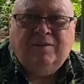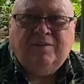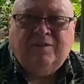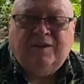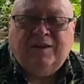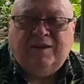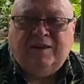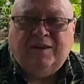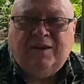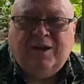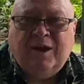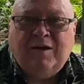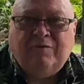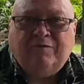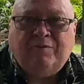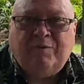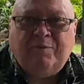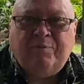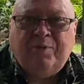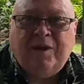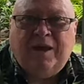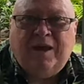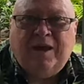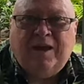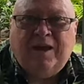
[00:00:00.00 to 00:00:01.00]
that you have to
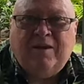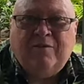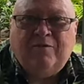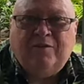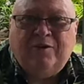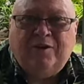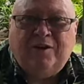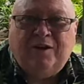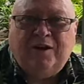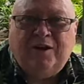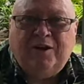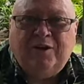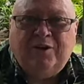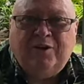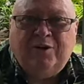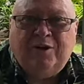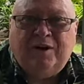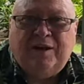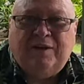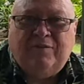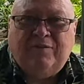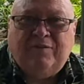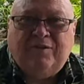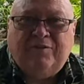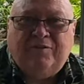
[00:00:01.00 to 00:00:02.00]
pay every year, even